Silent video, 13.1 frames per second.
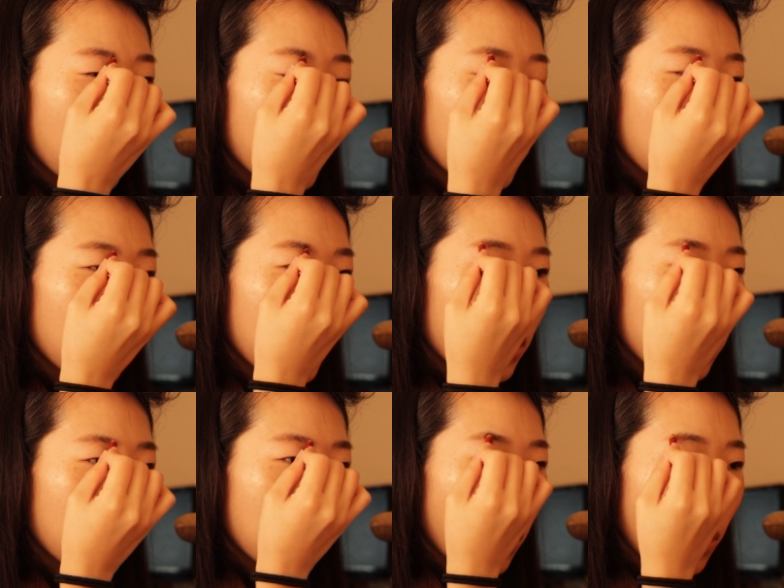where you're
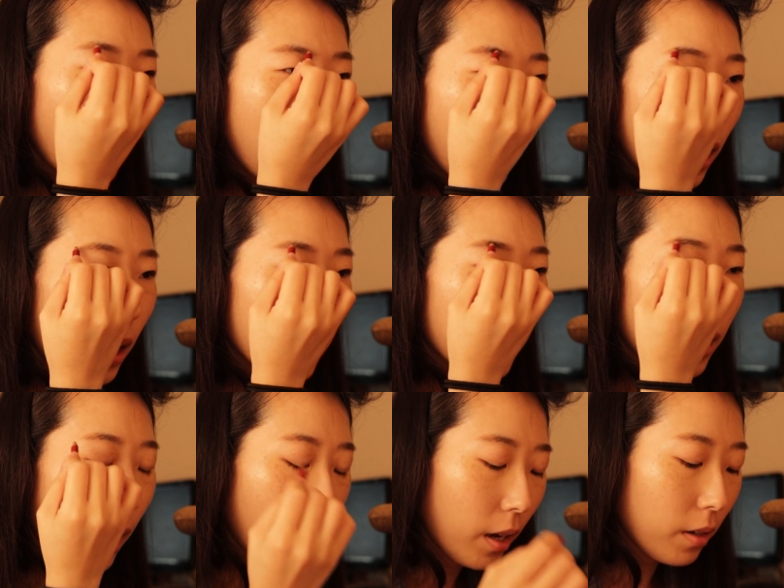it's so hot
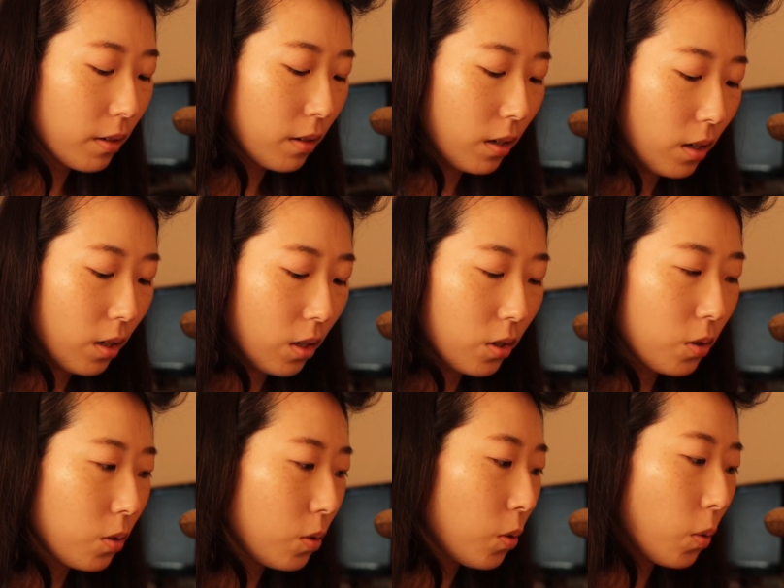that
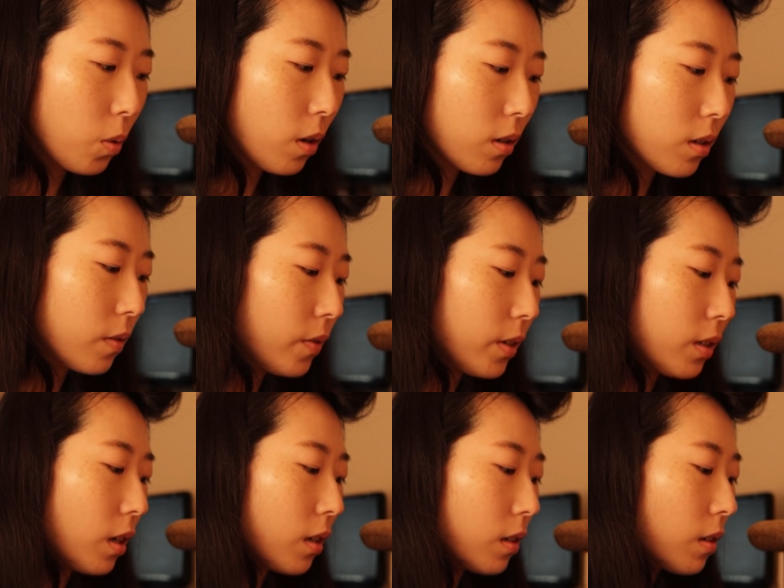you no longer
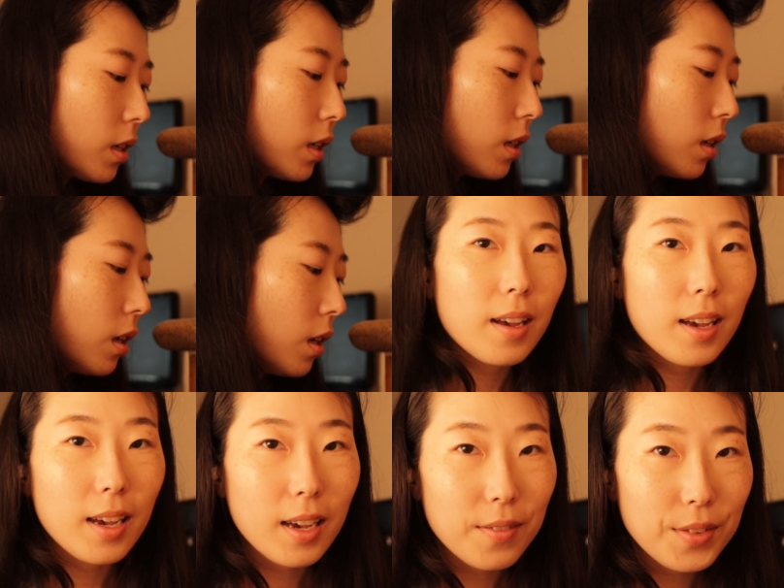feel hungry.
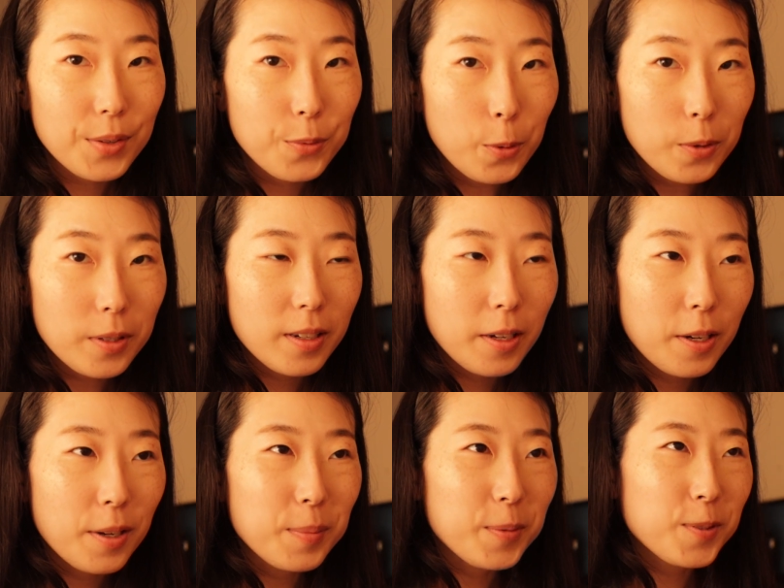Having woken
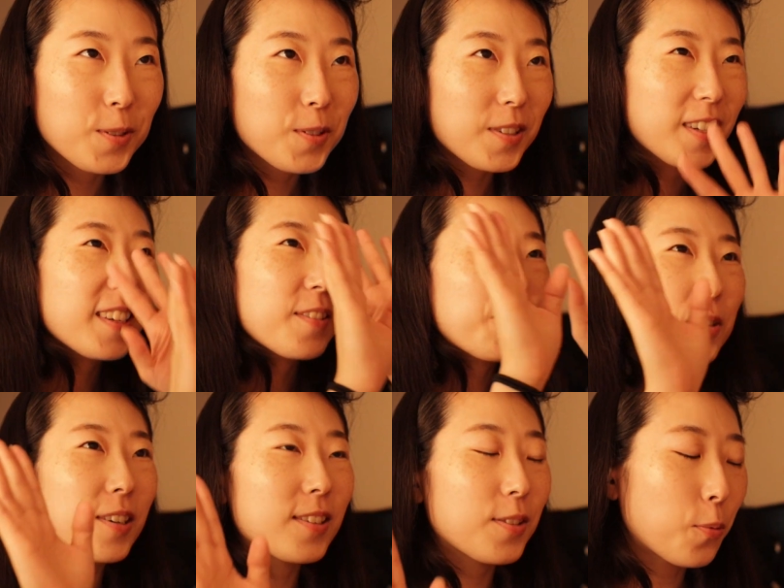up during
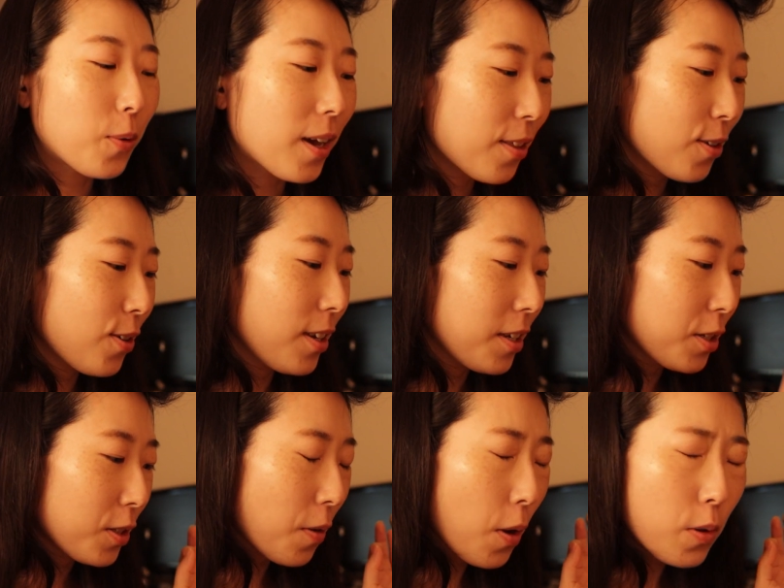where the weather
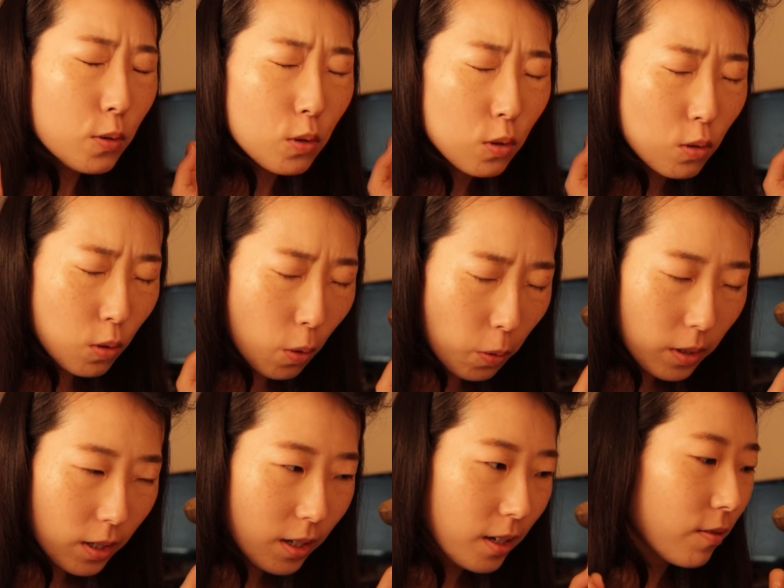is so
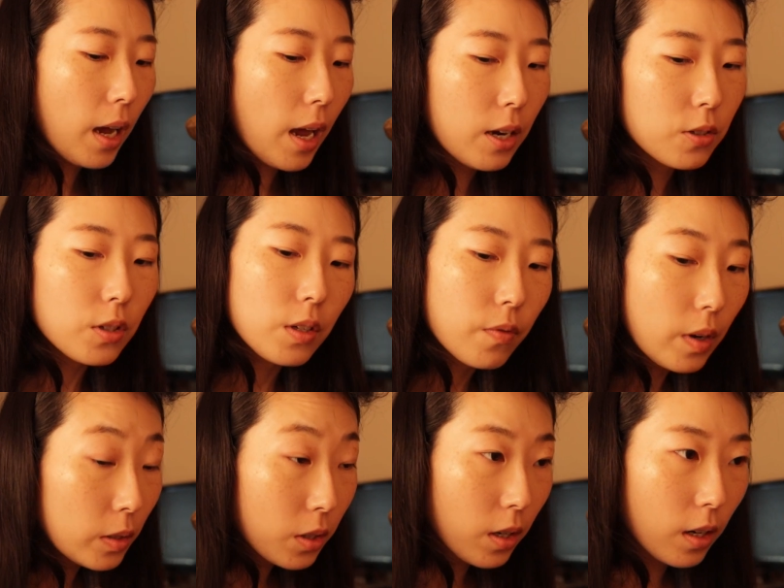good, I actually
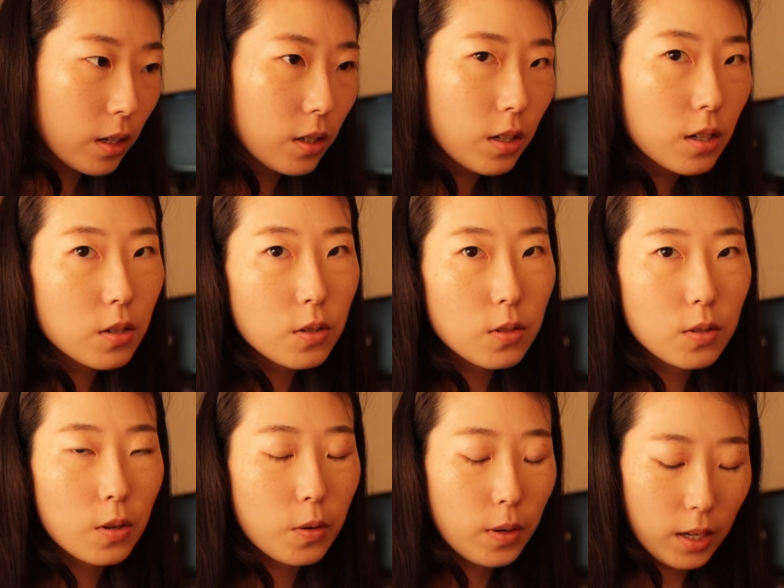felt hunger,
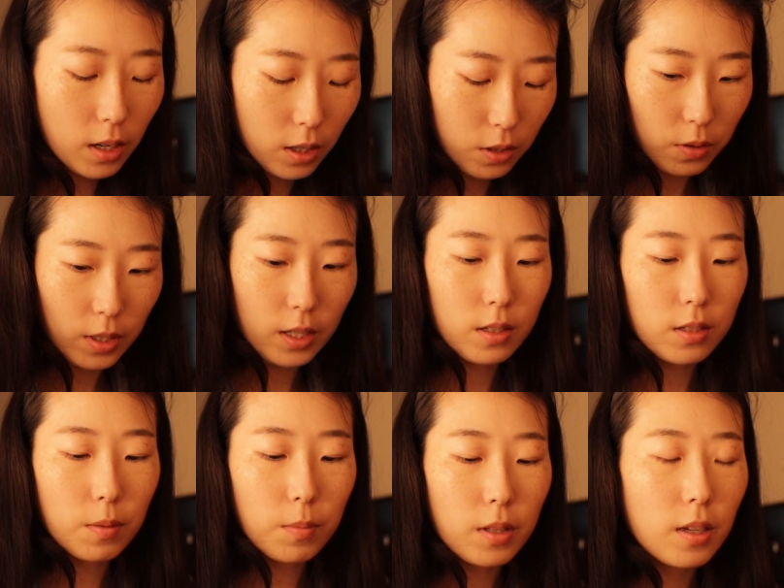so I got to eat
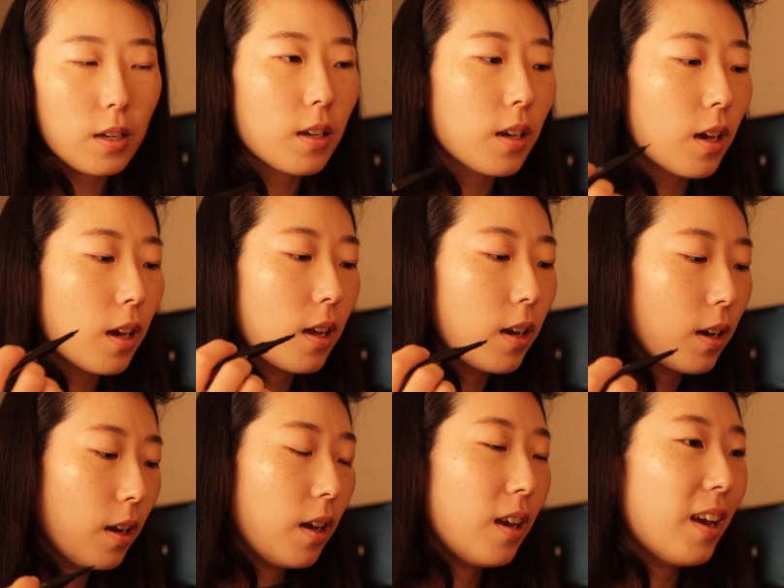something and
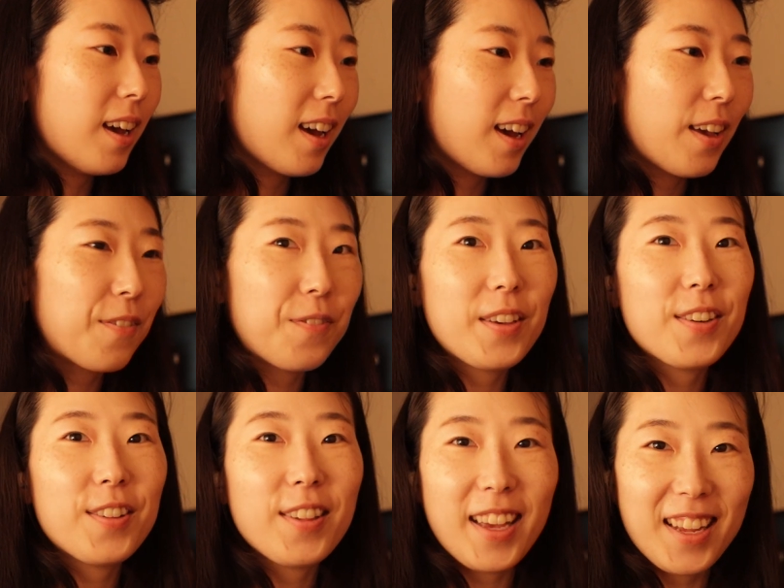I
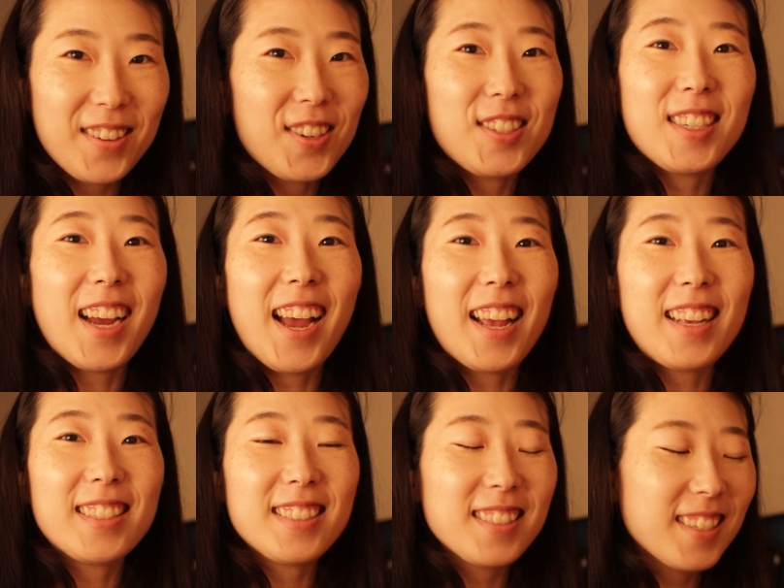feel
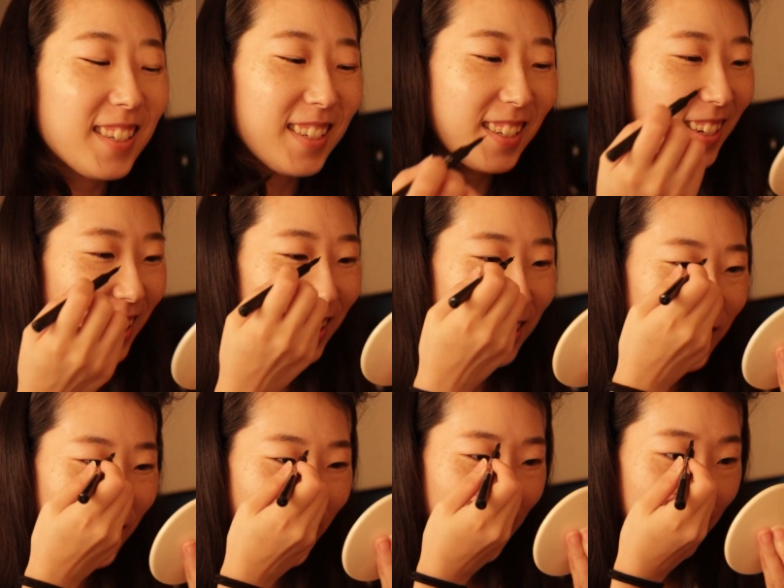energized.
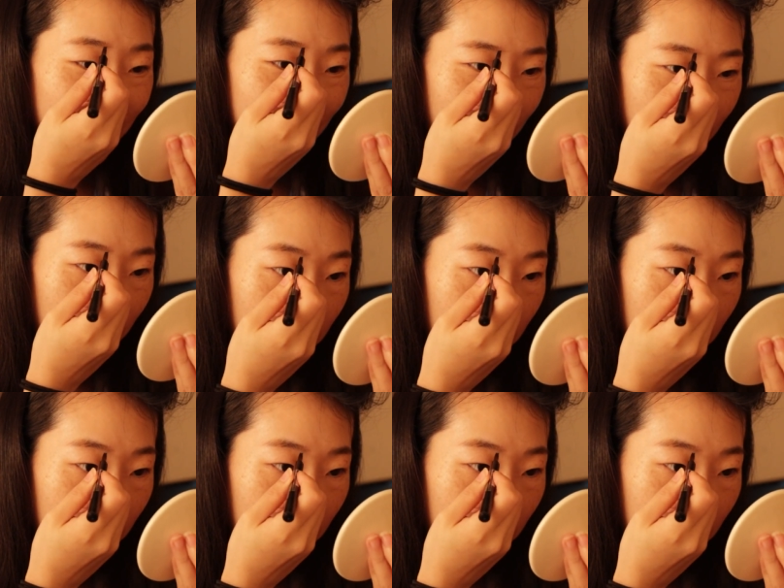It's great.